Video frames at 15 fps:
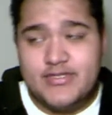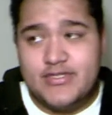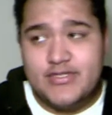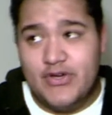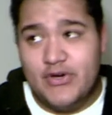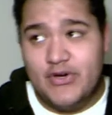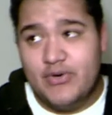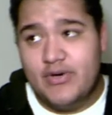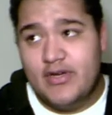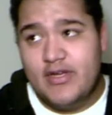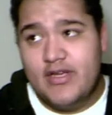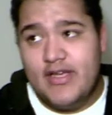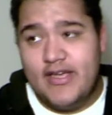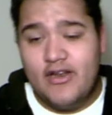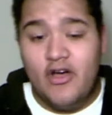so
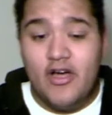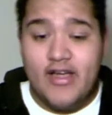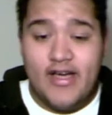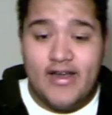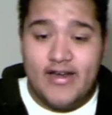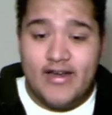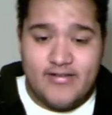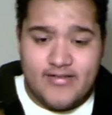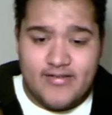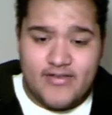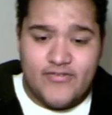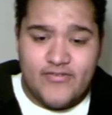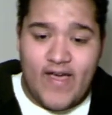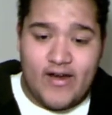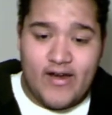it all kind of just gets
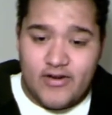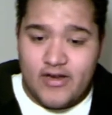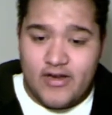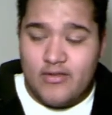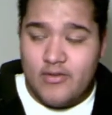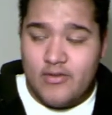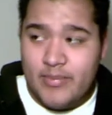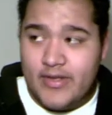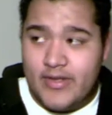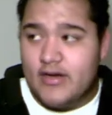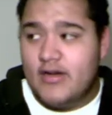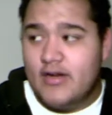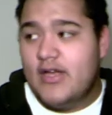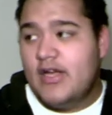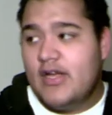factored into the bill.
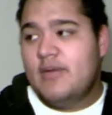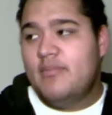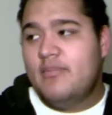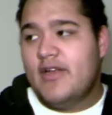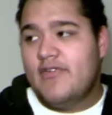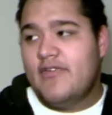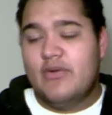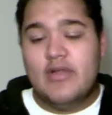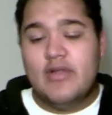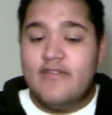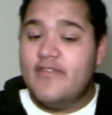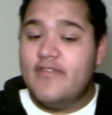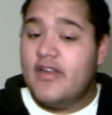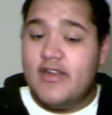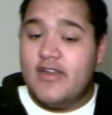But if you
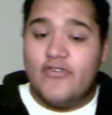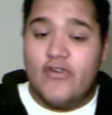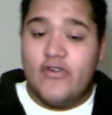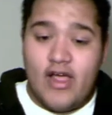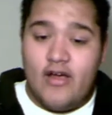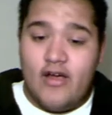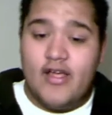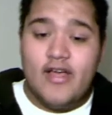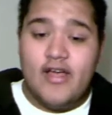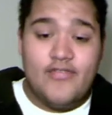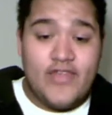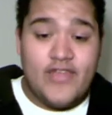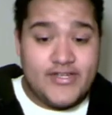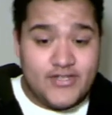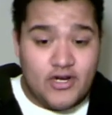live in a different area and
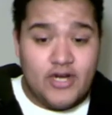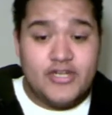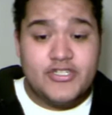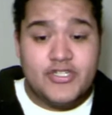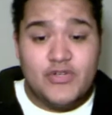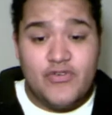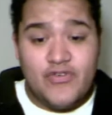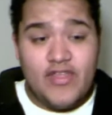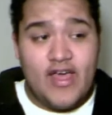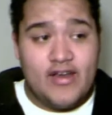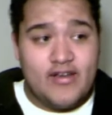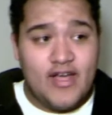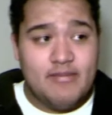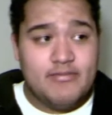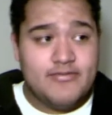they charge you for that
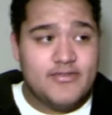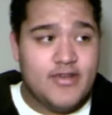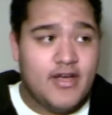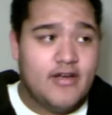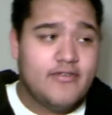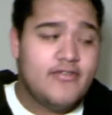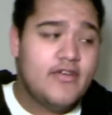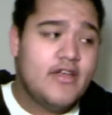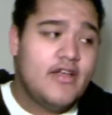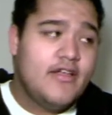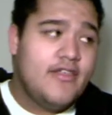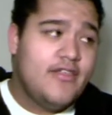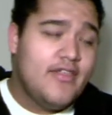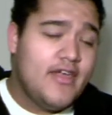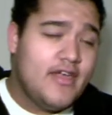type of stuff,
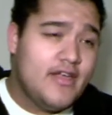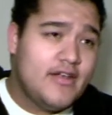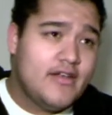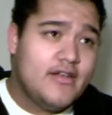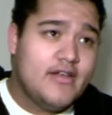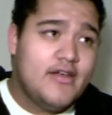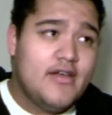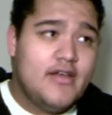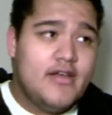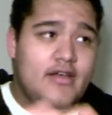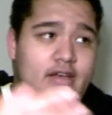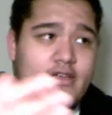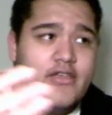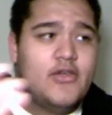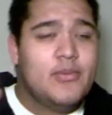then
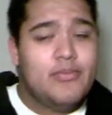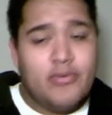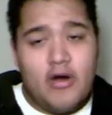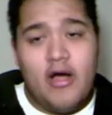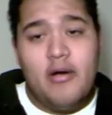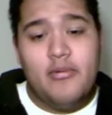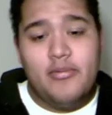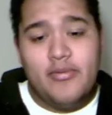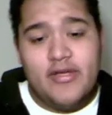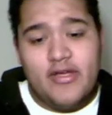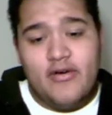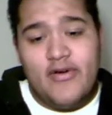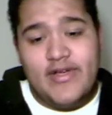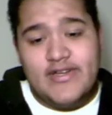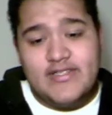you're probably
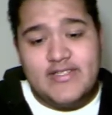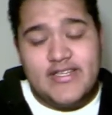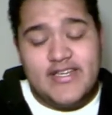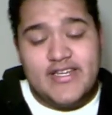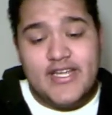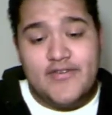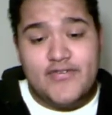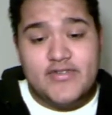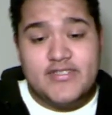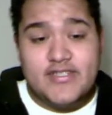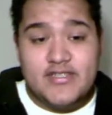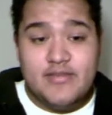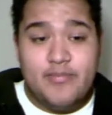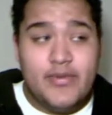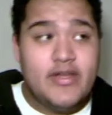going to see a difference
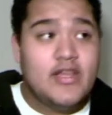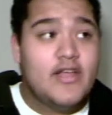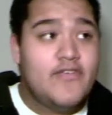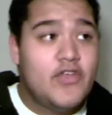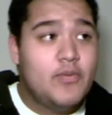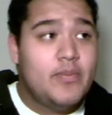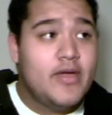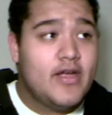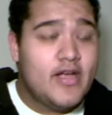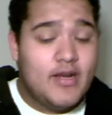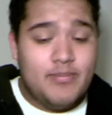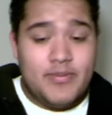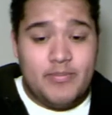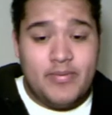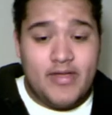in the bill if you pick
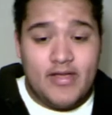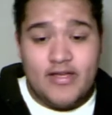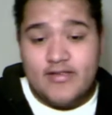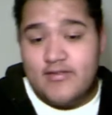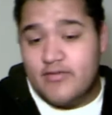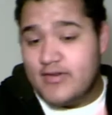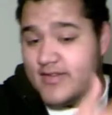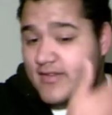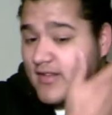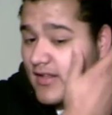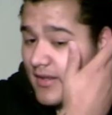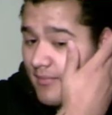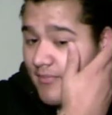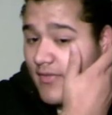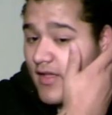up a PS3
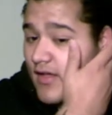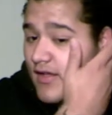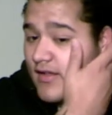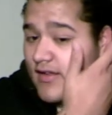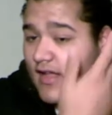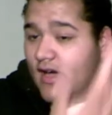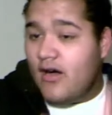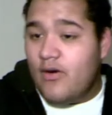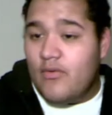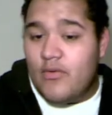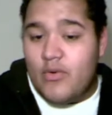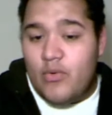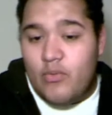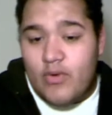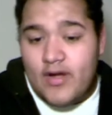Slim. Now,
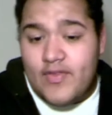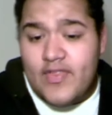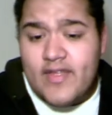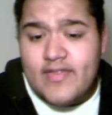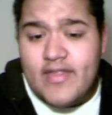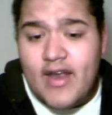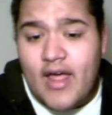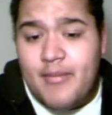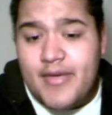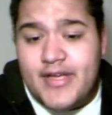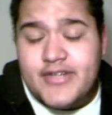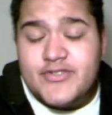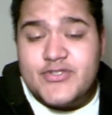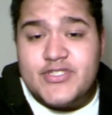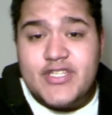one thing that I'm
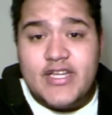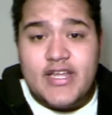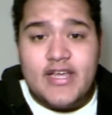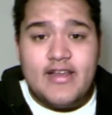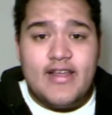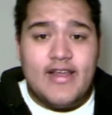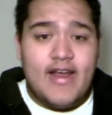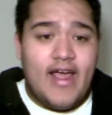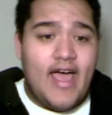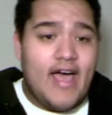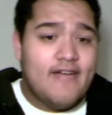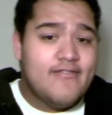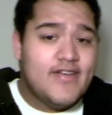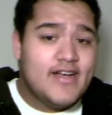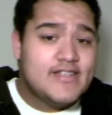interested in, and I
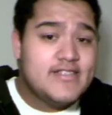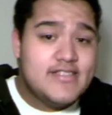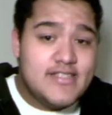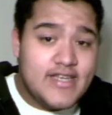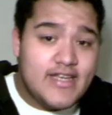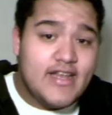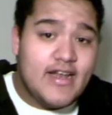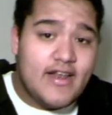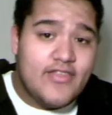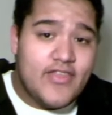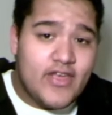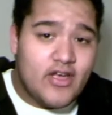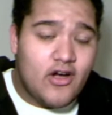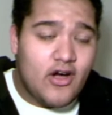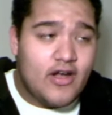have not seen
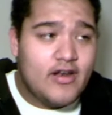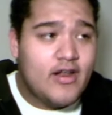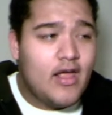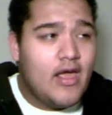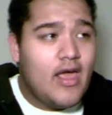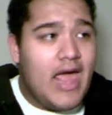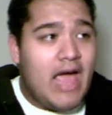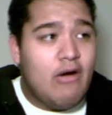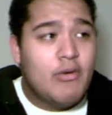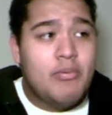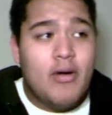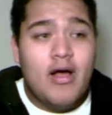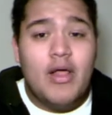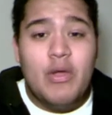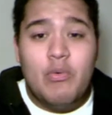anything on, and we
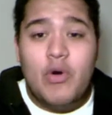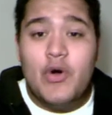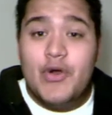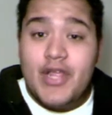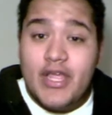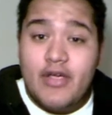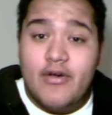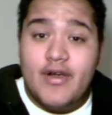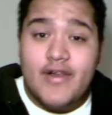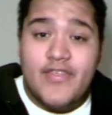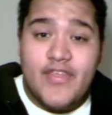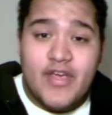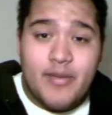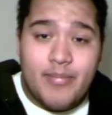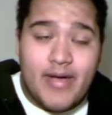probably won't hear
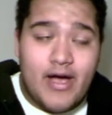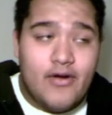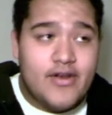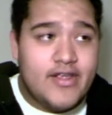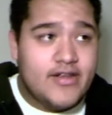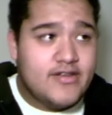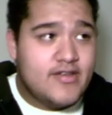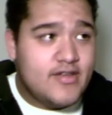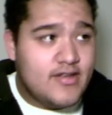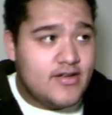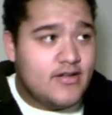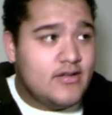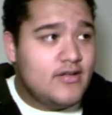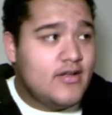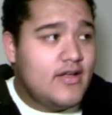anything about
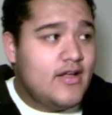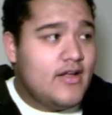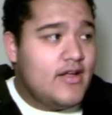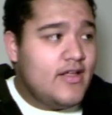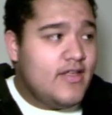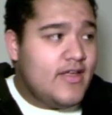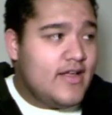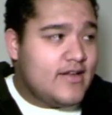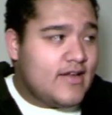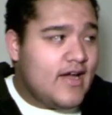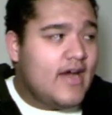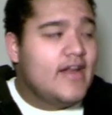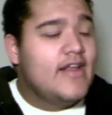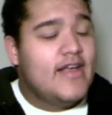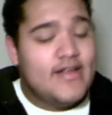until it
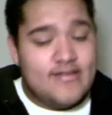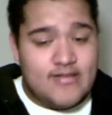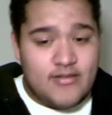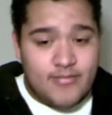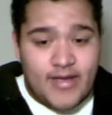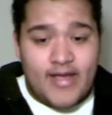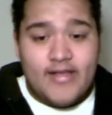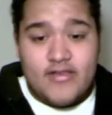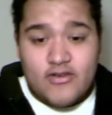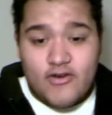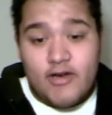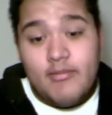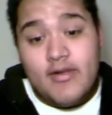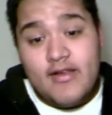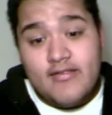kind of hits the
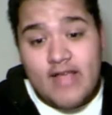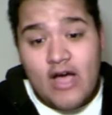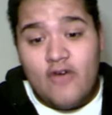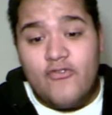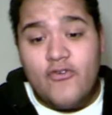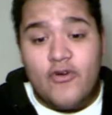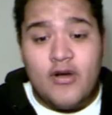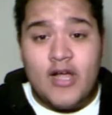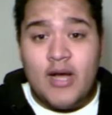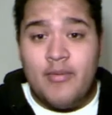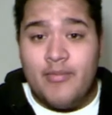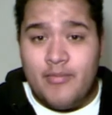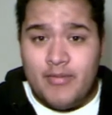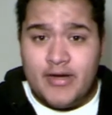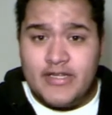mainstream and is out for a
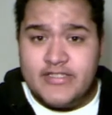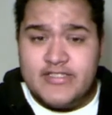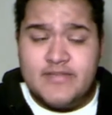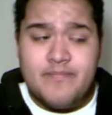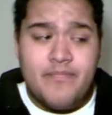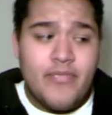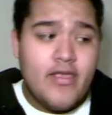couple months,